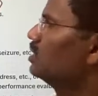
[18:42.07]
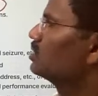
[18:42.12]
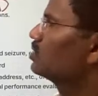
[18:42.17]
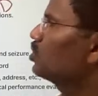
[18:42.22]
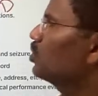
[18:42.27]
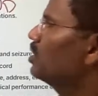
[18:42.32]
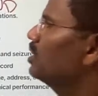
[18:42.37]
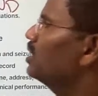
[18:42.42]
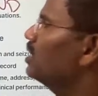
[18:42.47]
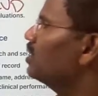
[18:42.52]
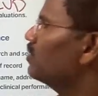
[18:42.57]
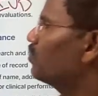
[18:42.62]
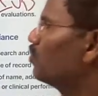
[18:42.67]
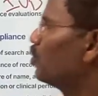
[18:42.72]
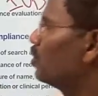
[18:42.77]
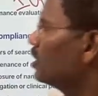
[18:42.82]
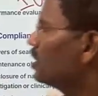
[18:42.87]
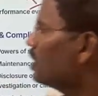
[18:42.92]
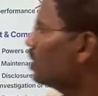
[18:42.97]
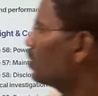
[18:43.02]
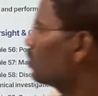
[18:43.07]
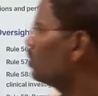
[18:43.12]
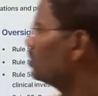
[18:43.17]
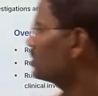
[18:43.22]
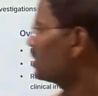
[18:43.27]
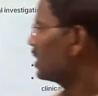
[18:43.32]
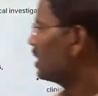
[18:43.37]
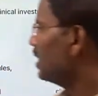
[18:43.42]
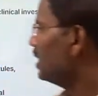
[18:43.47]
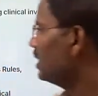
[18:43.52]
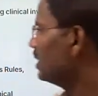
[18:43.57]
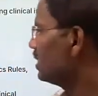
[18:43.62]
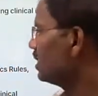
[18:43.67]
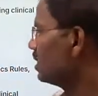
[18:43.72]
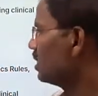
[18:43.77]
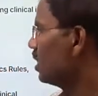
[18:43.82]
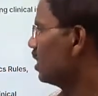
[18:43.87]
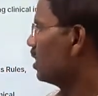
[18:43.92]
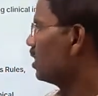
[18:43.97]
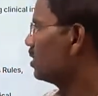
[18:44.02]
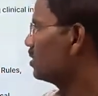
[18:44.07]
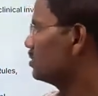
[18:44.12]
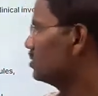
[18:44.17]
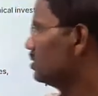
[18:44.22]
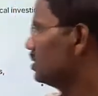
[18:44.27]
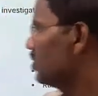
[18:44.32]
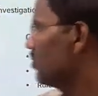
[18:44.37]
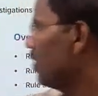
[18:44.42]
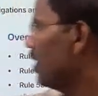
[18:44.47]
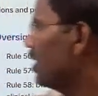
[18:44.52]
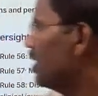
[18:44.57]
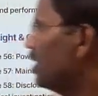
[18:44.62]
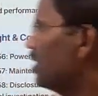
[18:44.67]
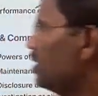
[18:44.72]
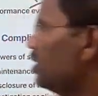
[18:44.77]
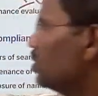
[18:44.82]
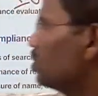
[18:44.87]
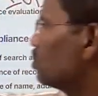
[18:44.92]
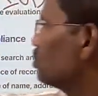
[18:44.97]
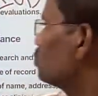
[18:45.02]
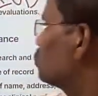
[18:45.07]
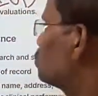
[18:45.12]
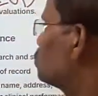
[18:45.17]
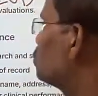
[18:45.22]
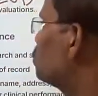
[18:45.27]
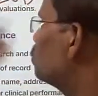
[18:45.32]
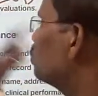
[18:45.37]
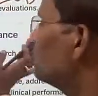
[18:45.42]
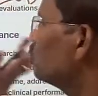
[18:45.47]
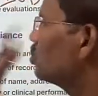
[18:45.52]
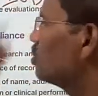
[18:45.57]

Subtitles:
So here 14 rules again divided into two